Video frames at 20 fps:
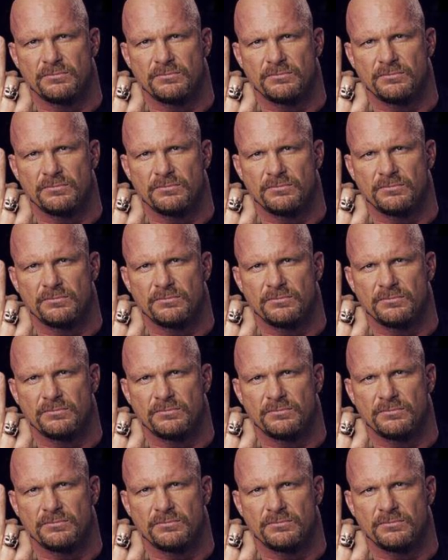
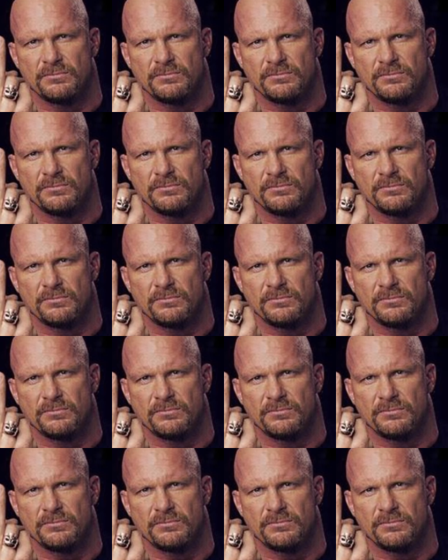
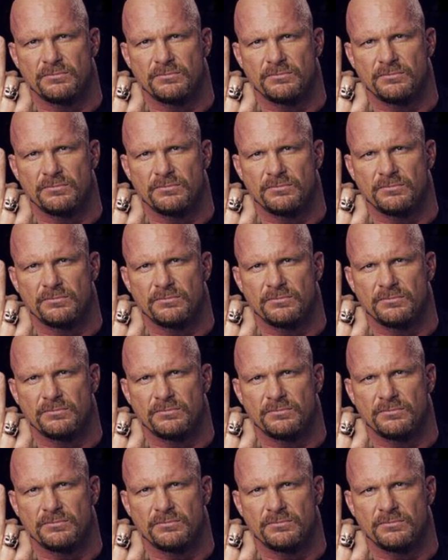
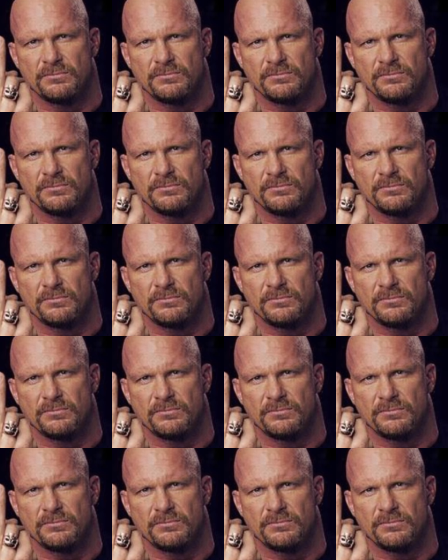
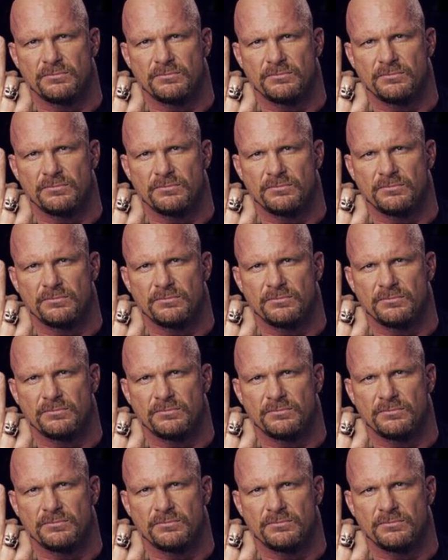
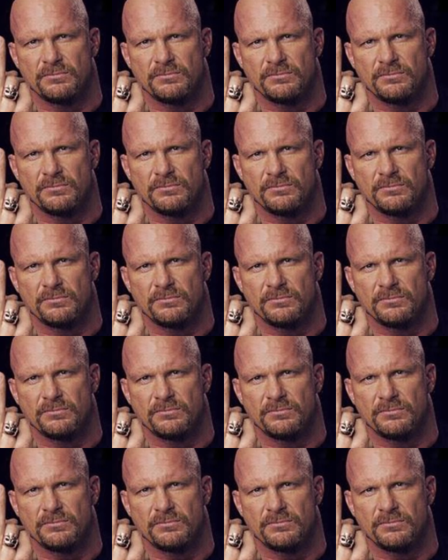
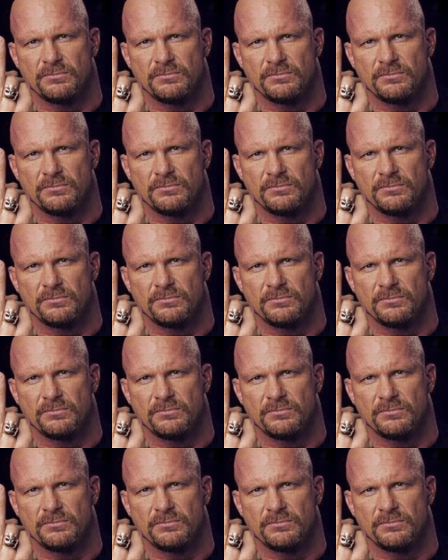The face doesn't move, so there is nothing to read.